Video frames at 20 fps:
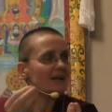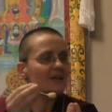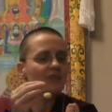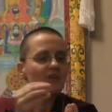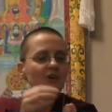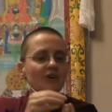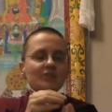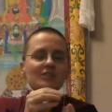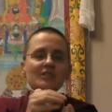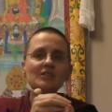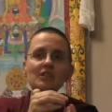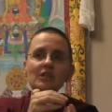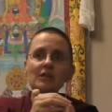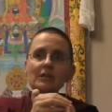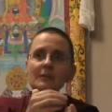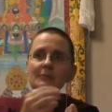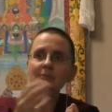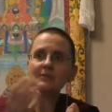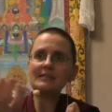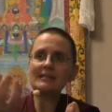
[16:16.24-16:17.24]
those
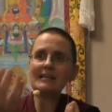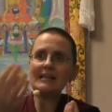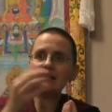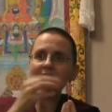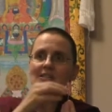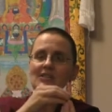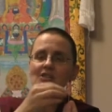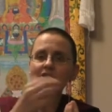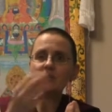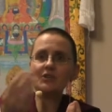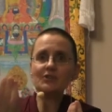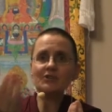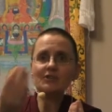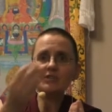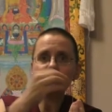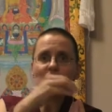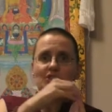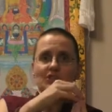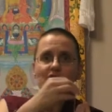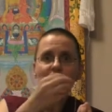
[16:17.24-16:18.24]
circumstances, those
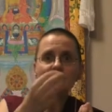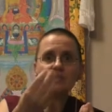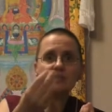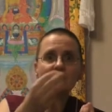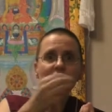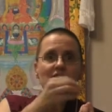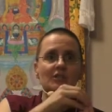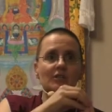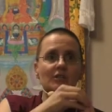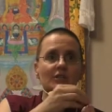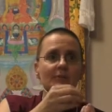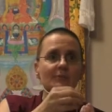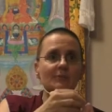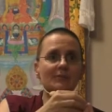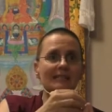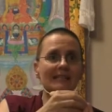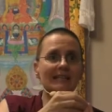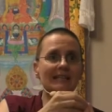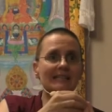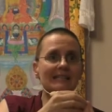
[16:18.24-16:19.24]
external
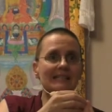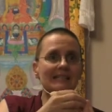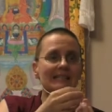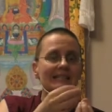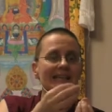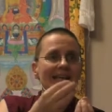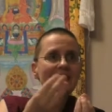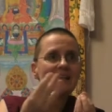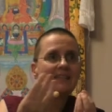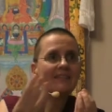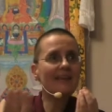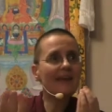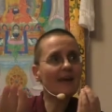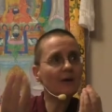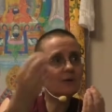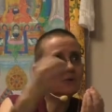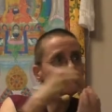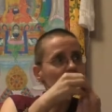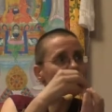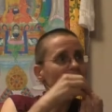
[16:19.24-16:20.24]
circumstances, they
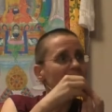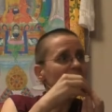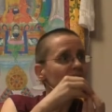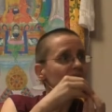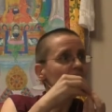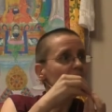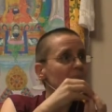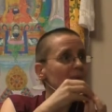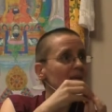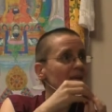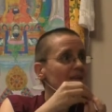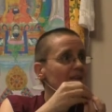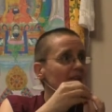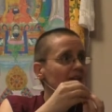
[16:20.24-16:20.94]
also have to be